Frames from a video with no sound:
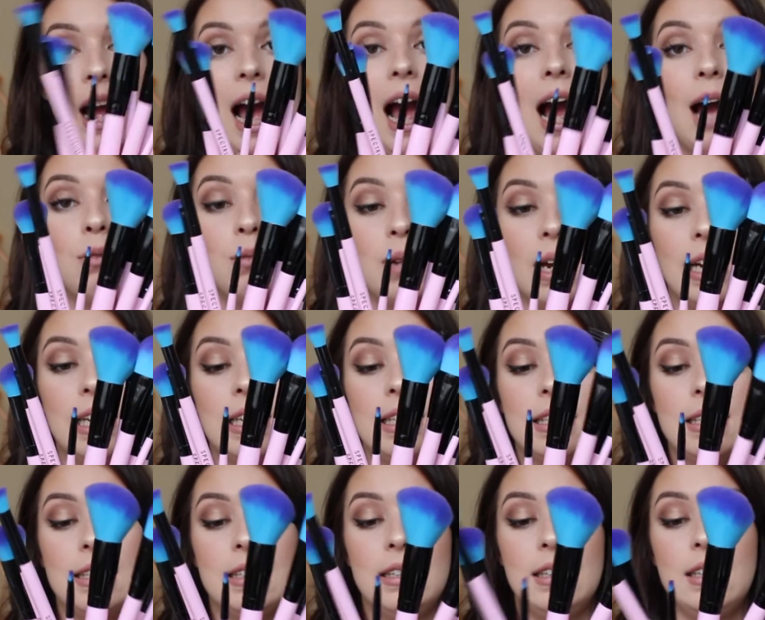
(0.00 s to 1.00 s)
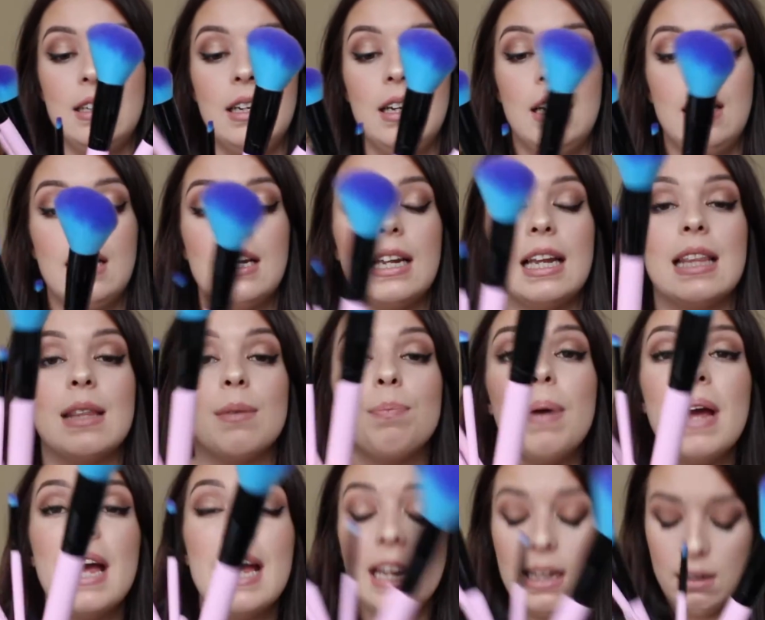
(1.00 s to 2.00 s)
How nice? Like the
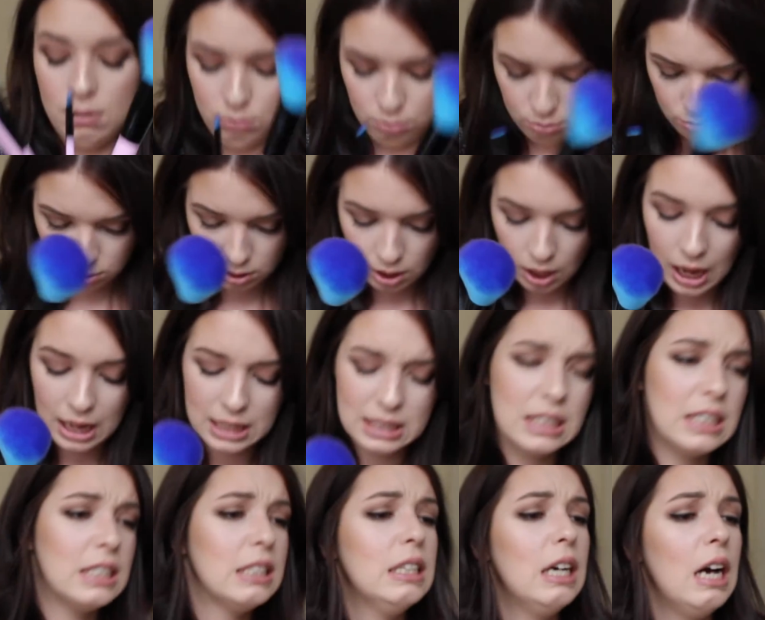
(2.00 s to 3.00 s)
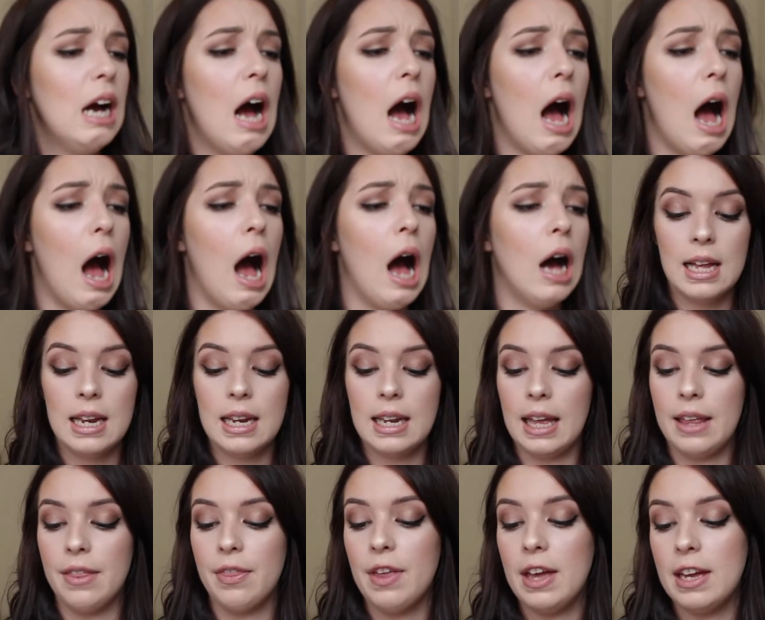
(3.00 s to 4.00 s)
pink, oh god,
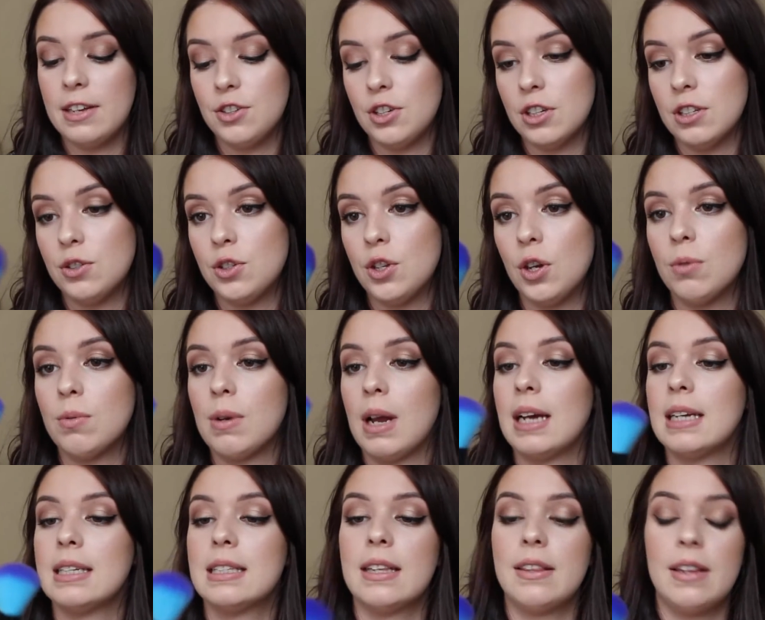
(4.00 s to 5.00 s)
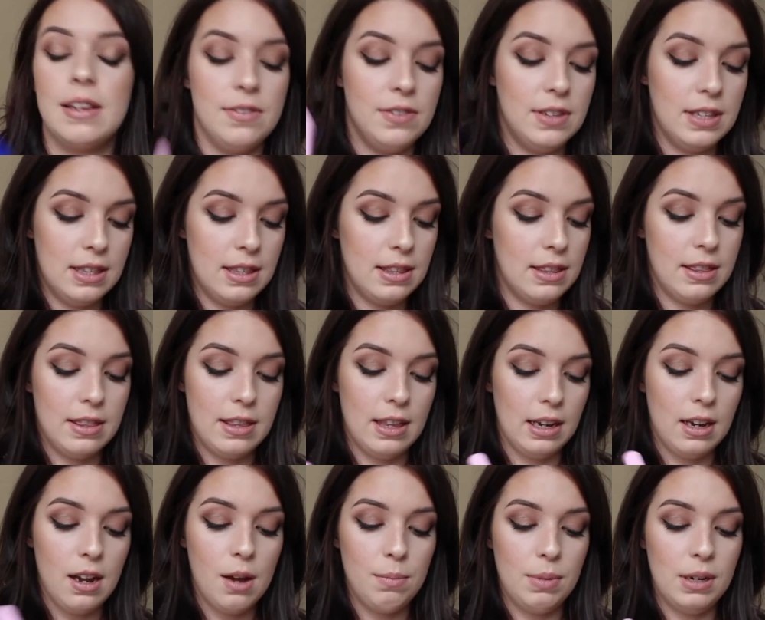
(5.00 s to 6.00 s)
like they're just so nice and
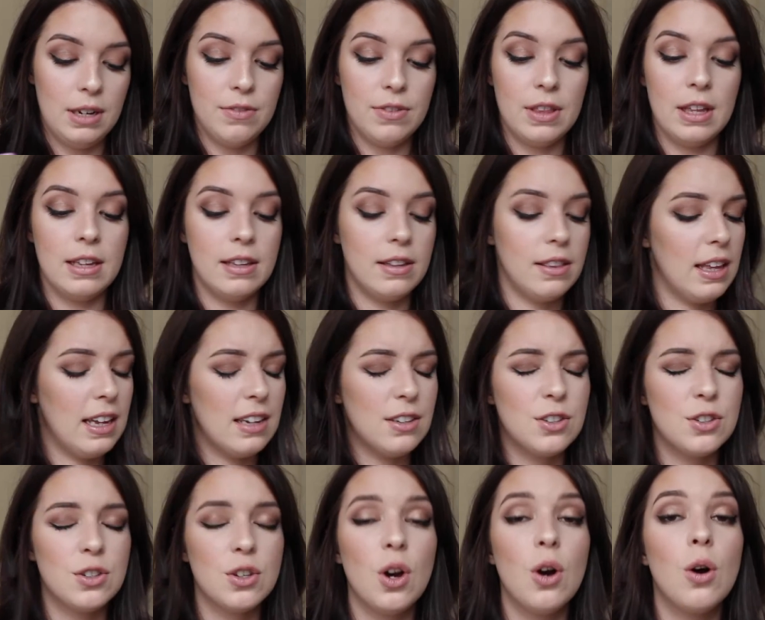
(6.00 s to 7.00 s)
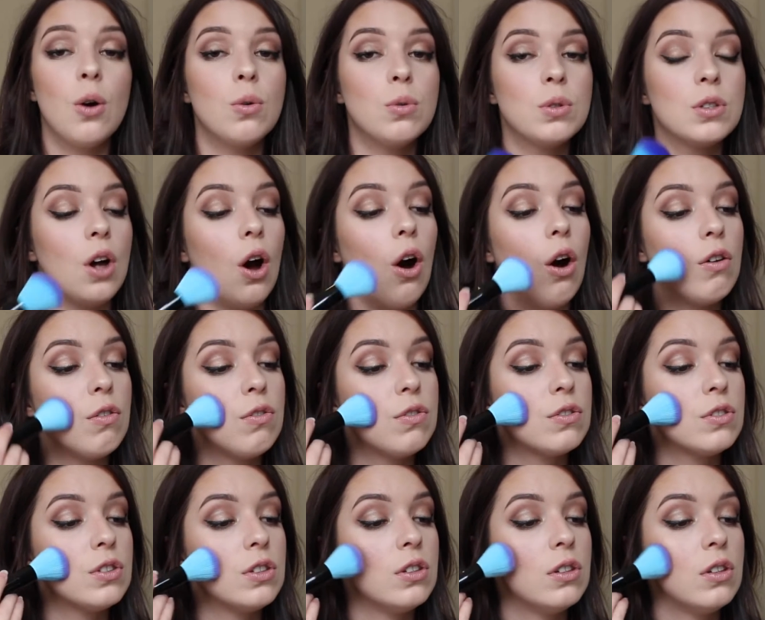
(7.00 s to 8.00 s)
I can't believe they're so
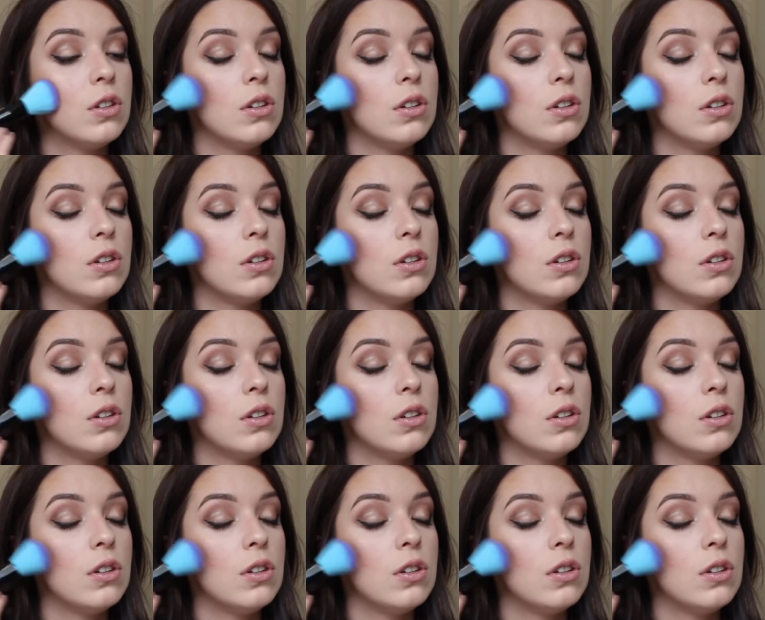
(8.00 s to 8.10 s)
soft.